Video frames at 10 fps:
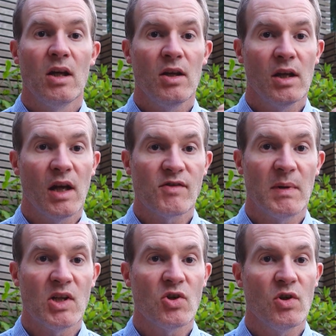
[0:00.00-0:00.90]
You then have to
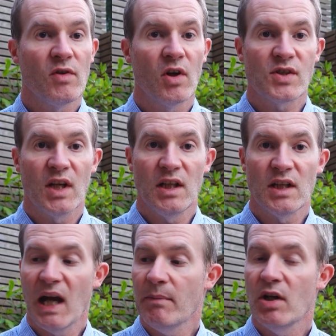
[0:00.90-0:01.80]
make sure you've got a
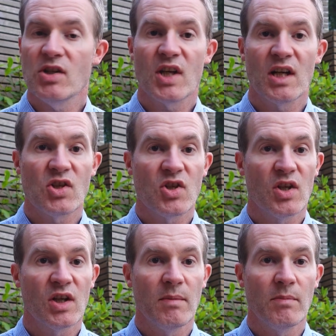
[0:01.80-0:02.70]
camera attached to
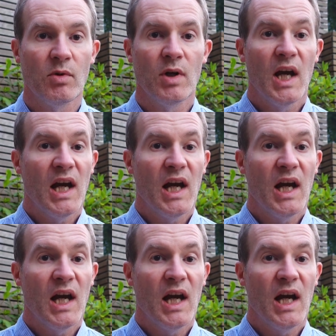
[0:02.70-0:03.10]
the gimbal,